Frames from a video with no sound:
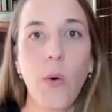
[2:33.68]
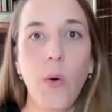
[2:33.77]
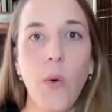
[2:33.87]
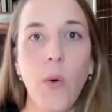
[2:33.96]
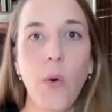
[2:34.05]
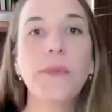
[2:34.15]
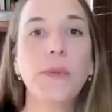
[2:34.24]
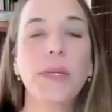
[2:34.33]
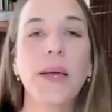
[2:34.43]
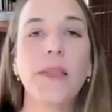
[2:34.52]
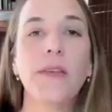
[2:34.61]
Welcome to
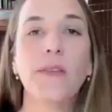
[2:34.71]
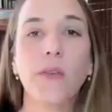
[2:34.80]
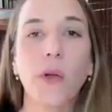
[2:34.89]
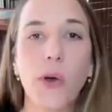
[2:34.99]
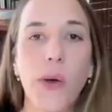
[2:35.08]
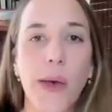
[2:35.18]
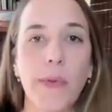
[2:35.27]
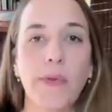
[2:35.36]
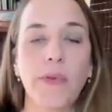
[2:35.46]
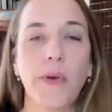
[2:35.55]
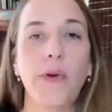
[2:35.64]
another solo
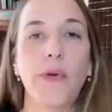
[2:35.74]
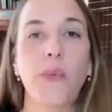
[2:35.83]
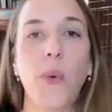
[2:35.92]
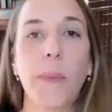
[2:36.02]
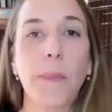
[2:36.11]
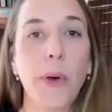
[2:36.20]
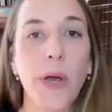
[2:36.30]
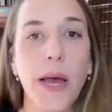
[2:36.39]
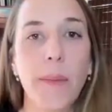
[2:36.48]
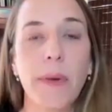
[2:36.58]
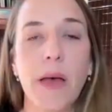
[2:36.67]
episode of When
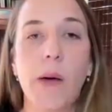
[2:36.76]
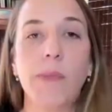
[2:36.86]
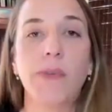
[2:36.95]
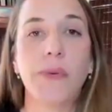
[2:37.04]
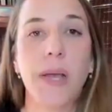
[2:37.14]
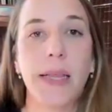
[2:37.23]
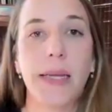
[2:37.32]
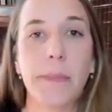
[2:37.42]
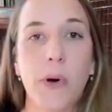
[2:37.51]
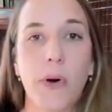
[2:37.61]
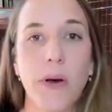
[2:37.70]
Burnout Becomes Reality
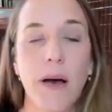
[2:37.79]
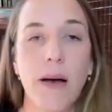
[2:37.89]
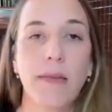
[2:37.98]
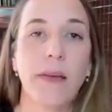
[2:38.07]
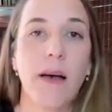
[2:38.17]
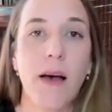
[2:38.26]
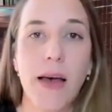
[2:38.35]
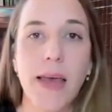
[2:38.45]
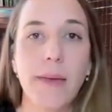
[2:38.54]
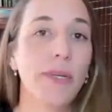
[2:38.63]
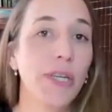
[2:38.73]
podcast. I
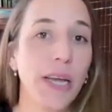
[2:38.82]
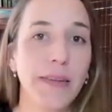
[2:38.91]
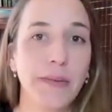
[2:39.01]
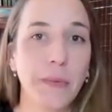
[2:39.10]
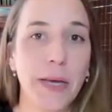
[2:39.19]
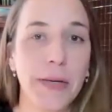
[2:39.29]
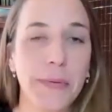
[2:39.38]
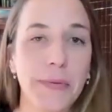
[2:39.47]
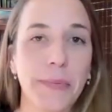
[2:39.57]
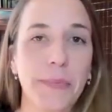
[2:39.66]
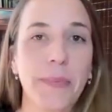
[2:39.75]
am Shannon
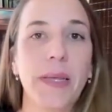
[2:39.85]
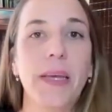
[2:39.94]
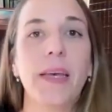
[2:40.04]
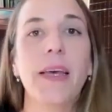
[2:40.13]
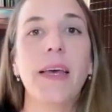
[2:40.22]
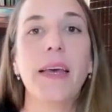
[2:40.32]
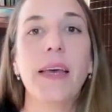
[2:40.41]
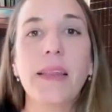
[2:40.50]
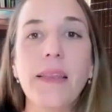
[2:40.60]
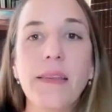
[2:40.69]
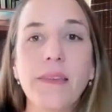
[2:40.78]
Swales.
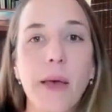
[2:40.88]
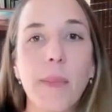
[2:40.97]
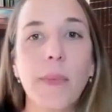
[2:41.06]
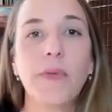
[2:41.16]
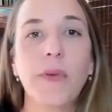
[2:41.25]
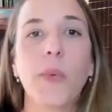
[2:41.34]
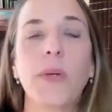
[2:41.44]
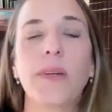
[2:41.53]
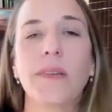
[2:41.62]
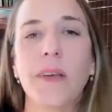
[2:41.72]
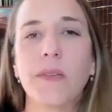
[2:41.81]
In this episode, we
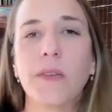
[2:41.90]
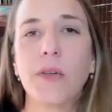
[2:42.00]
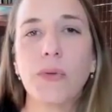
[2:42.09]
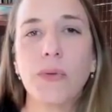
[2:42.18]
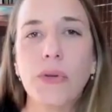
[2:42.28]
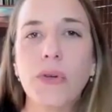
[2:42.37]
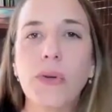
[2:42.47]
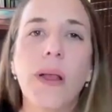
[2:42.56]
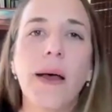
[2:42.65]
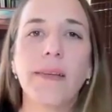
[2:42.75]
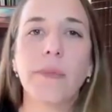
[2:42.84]
discuss a crucial
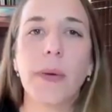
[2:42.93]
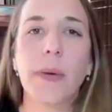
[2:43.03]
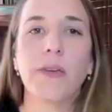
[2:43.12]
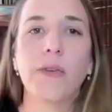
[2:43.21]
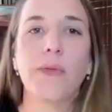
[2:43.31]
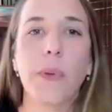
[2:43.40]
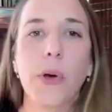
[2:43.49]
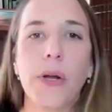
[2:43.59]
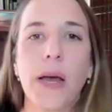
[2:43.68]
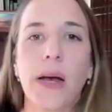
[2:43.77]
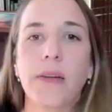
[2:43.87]
aspect of
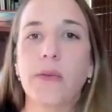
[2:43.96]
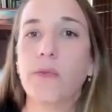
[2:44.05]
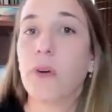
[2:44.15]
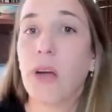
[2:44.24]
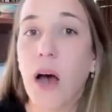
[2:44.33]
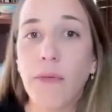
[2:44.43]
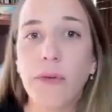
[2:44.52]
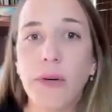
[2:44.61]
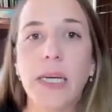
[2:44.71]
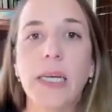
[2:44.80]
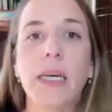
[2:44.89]
burnout
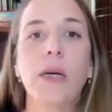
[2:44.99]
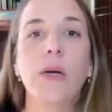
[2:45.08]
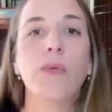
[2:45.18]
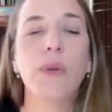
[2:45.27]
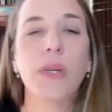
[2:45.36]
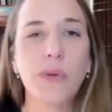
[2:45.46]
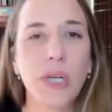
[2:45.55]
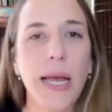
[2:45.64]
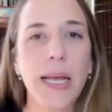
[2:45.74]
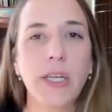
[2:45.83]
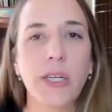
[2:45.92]
recovery, real
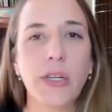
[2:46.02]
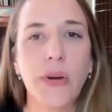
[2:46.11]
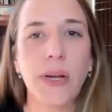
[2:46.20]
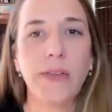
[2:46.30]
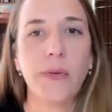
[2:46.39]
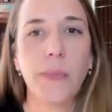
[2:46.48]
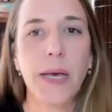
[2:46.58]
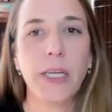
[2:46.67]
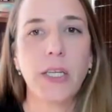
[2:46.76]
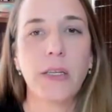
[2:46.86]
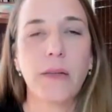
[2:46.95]
change and
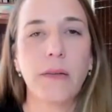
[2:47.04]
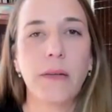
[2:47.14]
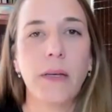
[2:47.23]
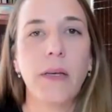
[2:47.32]
transformation.